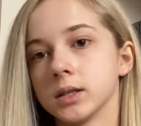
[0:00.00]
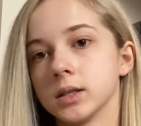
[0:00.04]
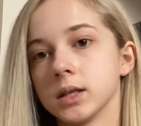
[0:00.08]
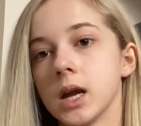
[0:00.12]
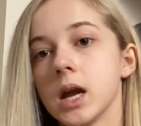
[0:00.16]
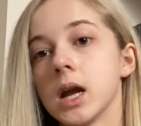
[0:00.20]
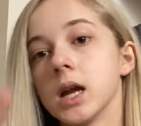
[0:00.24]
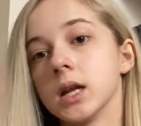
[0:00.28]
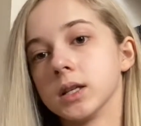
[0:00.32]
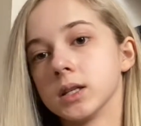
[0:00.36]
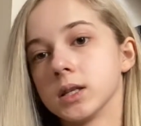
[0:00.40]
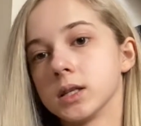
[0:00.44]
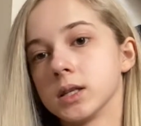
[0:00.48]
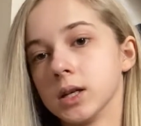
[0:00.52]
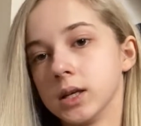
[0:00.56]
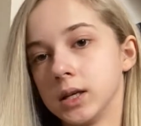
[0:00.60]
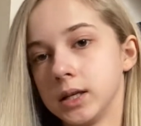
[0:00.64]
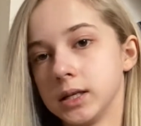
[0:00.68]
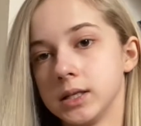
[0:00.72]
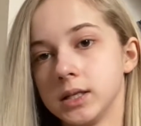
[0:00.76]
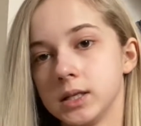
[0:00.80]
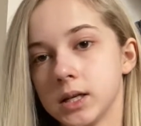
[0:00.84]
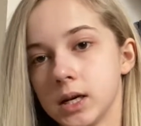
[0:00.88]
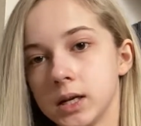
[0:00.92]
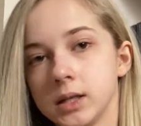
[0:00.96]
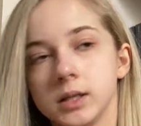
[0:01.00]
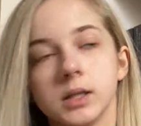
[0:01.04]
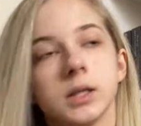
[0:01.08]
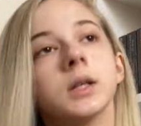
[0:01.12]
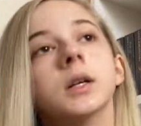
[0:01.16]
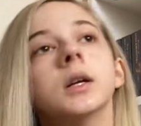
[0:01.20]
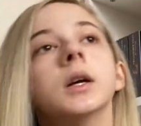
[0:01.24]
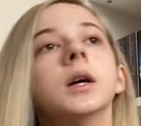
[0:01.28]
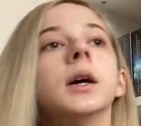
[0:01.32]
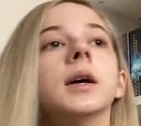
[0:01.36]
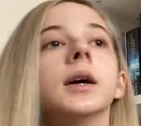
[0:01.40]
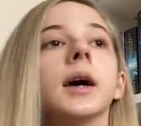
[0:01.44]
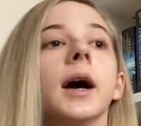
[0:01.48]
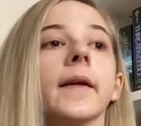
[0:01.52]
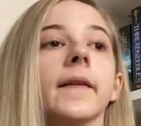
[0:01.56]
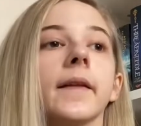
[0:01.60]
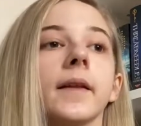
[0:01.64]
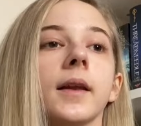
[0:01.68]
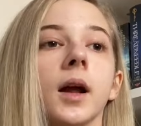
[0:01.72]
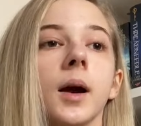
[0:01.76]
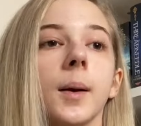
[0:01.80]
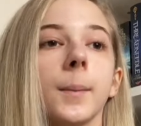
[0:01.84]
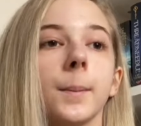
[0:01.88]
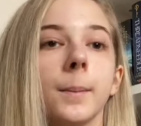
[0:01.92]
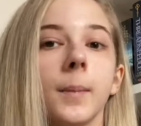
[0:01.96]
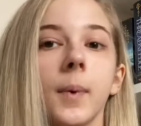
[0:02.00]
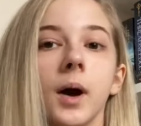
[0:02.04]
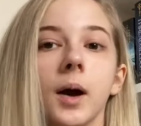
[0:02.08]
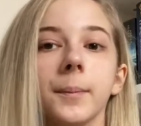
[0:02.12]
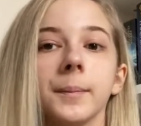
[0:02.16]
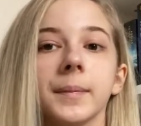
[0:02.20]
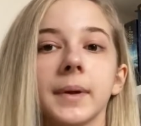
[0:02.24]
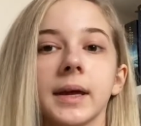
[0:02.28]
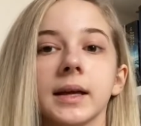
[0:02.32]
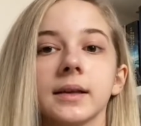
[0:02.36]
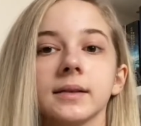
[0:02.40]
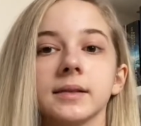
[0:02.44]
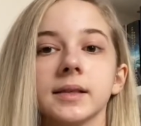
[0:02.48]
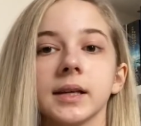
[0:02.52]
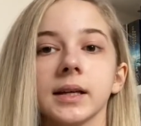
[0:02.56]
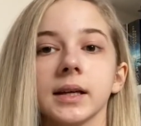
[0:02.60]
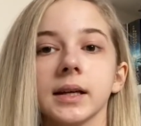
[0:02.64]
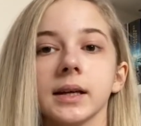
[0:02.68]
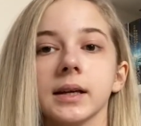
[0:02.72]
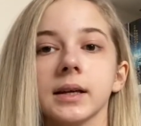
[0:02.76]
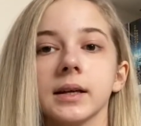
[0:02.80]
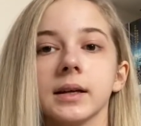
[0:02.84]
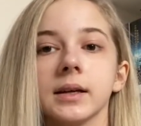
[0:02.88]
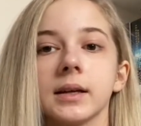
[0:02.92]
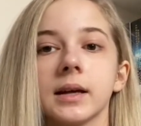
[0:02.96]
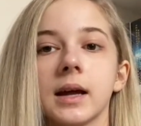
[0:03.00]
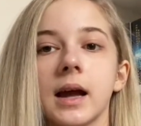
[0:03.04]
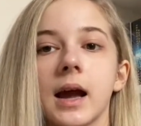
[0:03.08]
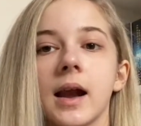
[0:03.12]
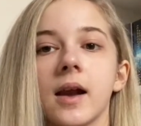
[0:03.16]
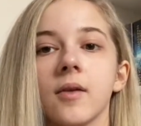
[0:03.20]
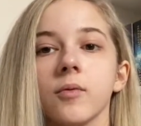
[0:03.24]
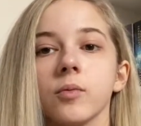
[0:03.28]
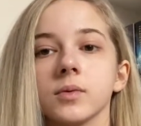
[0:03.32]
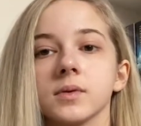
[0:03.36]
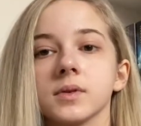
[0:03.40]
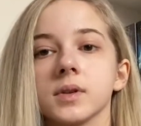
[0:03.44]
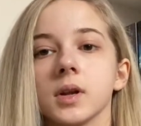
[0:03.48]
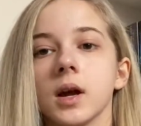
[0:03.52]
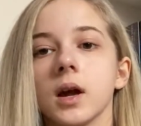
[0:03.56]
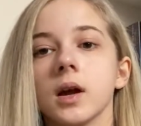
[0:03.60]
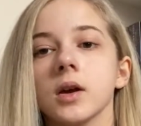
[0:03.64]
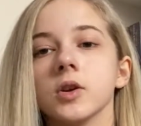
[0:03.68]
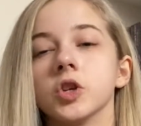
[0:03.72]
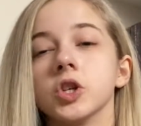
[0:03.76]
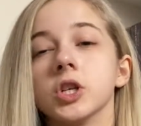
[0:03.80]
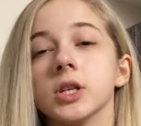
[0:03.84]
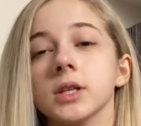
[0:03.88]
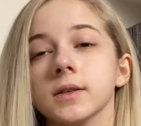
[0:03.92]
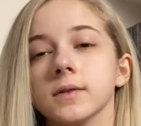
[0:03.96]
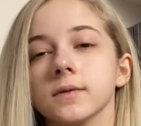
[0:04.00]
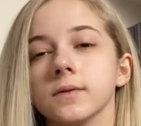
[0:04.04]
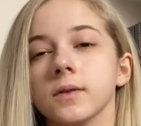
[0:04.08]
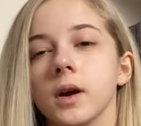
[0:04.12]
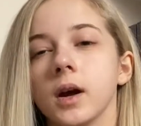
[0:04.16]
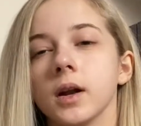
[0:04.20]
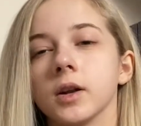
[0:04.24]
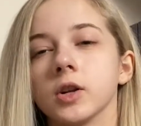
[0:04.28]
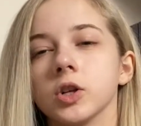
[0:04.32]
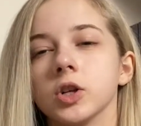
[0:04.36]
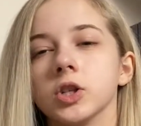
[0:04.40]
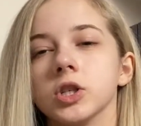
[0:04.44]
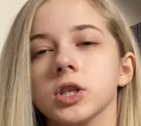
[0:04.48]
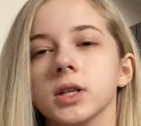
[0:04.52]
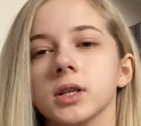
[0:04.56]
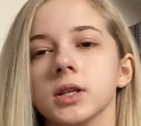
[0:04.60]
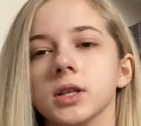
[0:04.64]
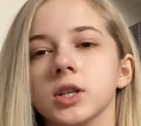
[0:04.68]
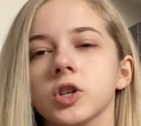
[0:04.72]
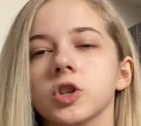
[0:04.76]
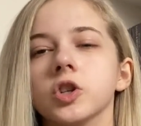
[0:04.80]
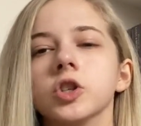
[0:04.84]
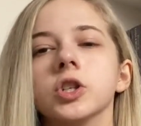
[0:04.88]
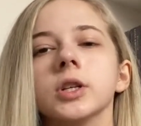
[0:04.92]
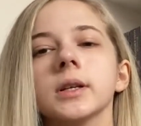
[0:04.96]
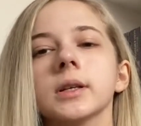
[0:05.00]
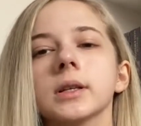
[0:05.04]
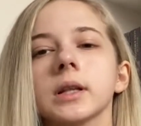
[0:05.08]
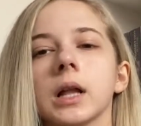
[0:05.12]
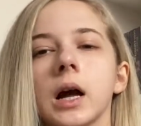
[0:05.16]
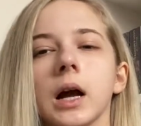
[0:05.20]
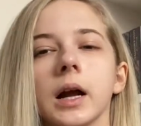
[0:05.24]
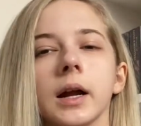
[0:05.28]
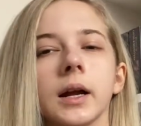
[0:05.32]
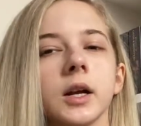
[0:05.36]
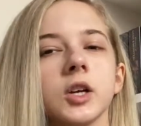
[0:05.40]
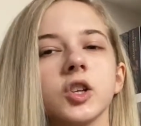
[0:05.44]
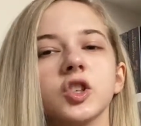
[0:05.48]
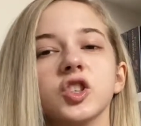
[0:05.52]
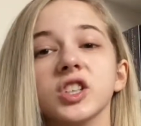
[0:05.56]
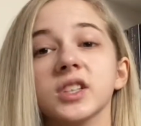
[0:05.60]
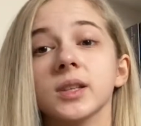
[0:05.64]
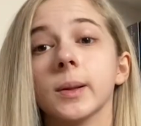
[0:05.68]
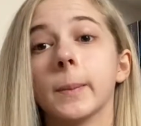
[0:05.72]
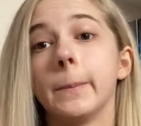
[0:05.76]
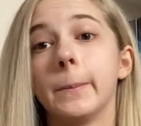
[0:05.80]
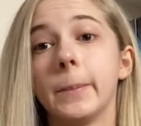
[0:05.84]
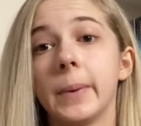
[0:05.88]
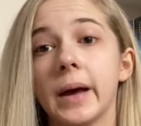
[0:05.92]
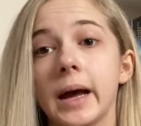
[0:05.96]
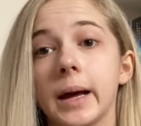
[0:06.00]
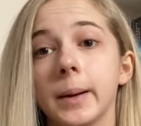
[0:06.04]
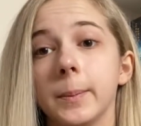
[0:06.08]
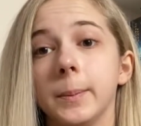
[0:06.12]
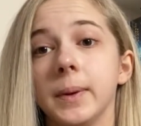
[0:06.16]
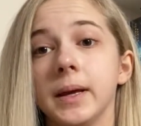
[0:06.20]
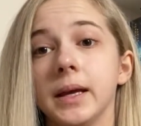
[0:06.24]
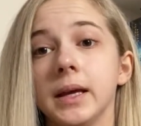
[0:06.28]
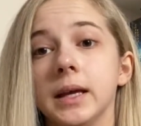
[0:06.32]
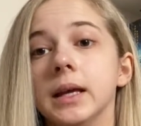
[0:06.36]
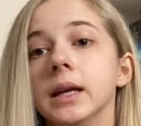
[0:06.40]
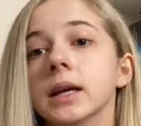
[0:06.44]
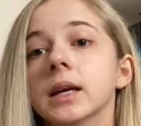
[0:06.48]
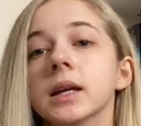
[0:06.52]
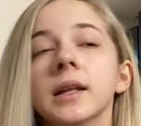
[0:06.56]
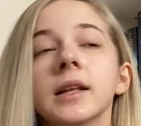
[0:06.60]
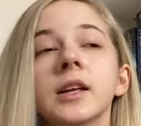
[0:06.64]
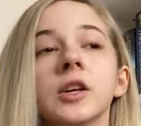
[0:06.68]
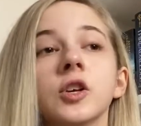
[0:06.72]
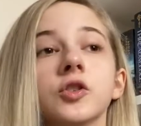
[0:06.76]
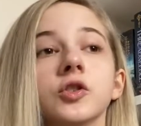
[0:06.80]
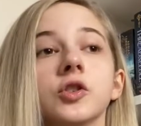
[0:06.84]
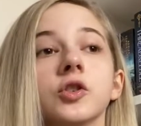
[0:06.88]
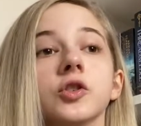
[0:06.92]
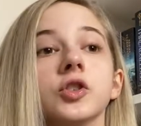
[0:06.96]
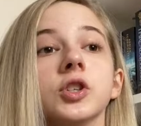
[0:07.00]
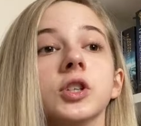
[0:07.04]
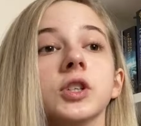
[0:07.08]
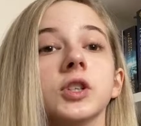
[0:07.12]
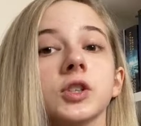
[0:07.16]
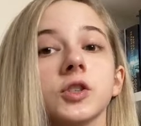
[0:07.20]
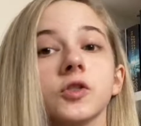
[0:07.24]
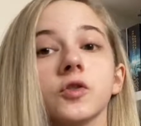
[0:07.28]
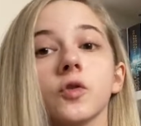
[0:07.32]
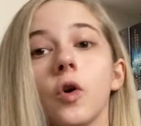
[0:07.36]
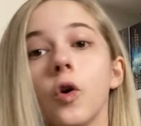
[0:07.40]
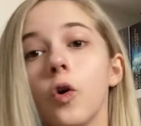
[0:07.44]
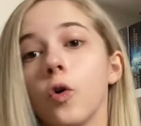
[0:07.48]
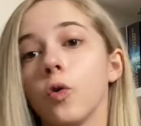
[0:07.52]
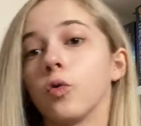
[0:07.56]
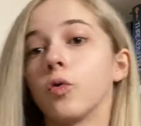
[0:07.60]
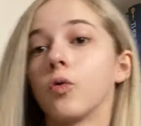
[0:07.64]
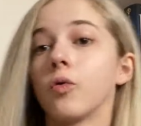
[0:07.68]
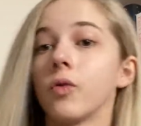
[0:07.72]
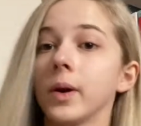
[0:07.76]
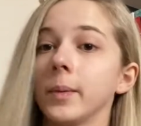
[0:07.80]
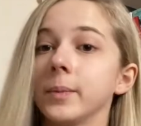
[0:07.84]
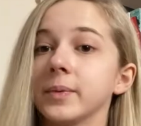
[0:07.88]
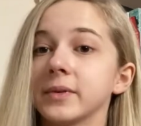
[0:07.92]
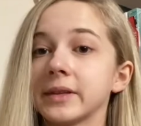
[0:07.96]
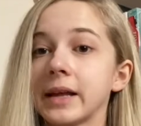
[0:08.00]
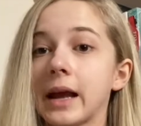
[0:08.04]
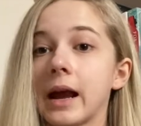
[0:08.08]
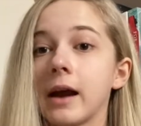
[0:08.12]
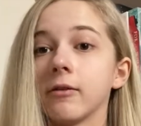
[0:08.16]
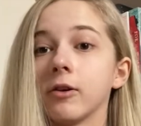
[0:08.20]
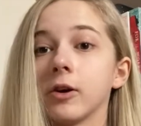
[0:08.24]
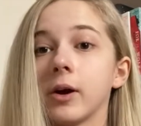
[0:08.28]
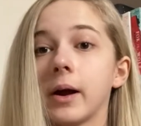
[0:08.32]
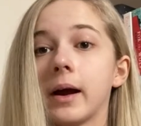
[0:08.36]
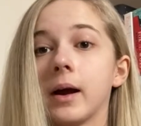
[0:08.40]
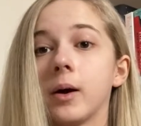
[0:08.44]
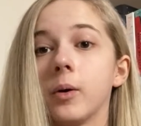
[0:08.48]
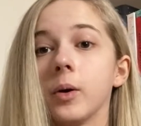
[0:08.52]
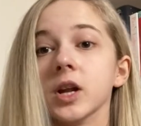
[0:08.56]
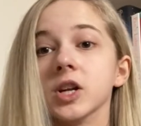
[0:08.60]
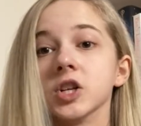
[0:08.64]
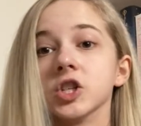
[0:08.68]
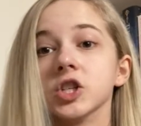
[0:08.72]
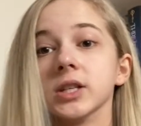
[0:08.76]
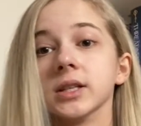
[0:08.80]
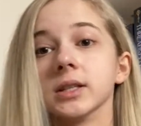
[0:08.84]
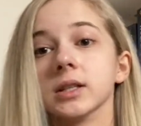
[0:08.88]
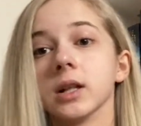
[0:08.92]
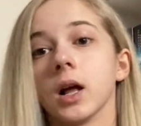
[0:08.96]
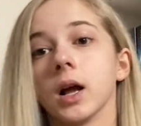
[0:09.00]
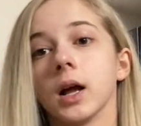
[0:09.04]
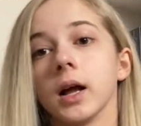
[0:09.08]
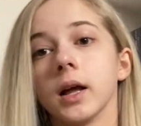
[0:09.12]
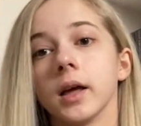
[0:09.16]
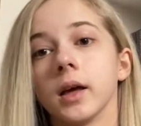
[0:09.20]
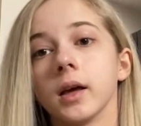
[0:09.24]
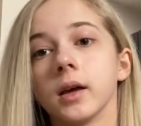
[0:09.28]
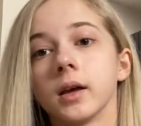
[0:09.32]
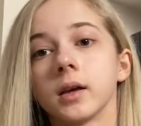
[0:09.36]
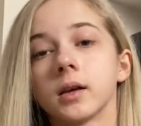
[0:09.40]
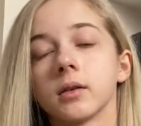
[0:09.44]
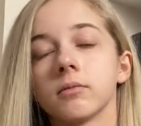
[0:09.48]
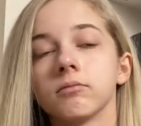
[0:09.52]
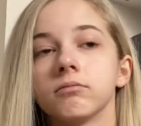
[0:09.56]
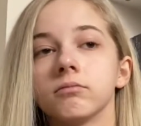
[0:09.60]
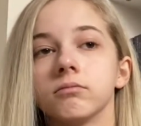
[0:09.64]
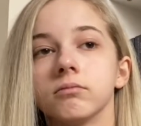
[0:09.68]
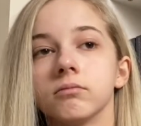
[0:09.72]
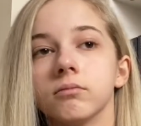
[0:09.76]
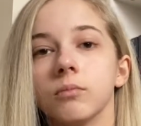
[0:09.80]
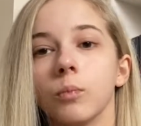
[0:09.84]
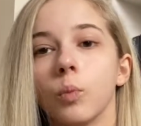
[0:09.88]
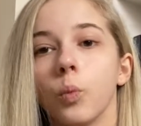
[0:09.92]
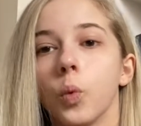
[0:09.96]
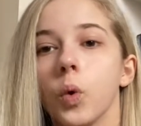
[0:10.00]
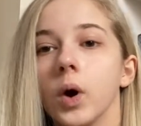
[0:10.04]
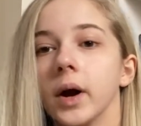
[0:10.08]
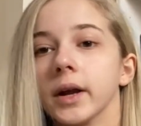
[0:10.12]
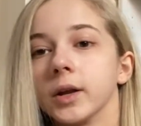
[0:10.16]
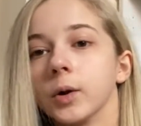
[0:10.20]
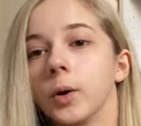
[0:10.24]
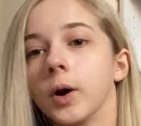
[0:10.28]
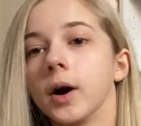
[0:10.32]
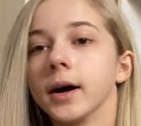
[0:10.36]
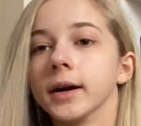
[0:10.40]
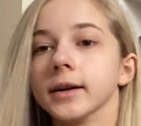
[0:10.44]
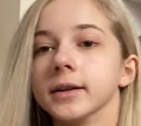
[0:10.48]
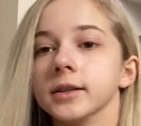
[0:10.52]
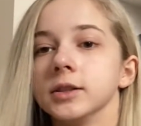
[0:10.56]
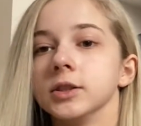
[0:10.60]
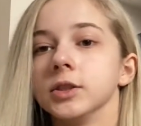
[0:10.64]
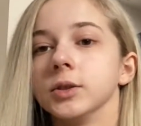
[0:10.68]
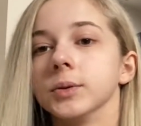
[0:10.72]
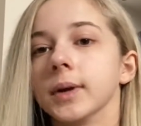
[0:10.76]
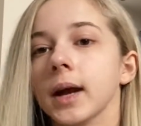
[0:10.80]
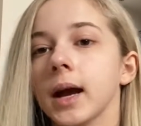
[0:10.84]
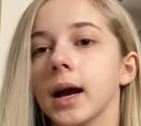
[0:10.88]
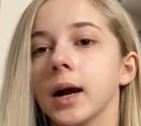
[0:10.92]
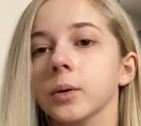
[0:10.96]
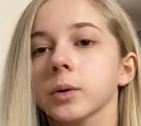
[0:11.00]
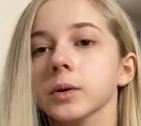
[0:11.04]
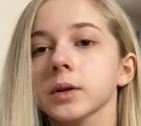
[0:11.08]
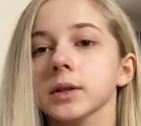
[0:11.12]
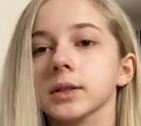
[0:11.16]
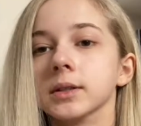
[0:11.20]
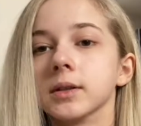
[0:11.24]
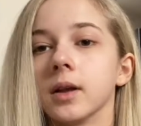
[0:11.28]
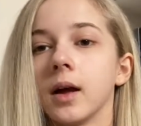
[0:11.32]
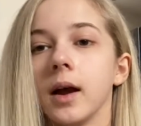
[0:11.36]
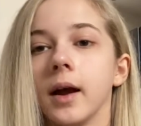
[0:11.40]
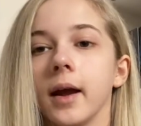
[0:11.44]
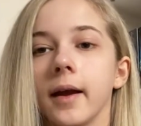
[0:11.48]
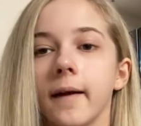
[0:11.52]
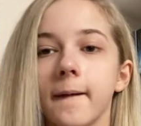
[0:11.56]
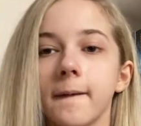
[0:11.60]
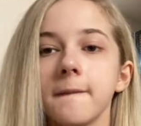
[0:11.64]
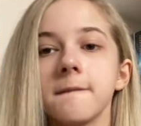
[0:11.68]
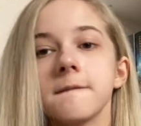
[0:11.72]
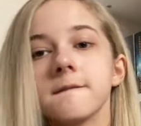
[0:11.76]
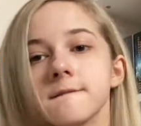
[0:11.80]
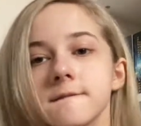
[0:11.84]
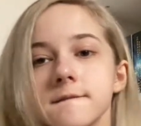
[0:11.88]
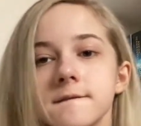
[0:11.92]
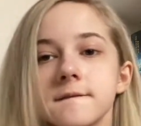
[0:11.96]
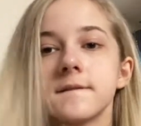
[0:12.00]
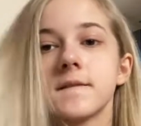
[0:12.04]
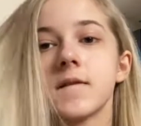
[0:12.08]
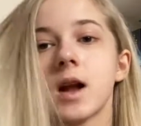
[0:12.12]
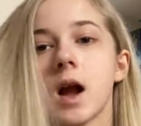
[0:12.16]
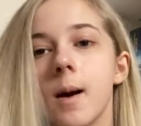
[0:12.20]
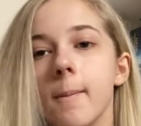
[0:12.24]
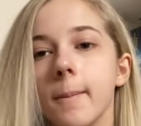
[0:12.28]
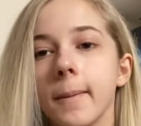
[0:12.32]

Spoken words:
instantly dead, and then her mum gets hit, and everyone's like, she's fine because she's a bad bee, so she just rips the arrow out, and she's like, why are you hiding, you cowards, like come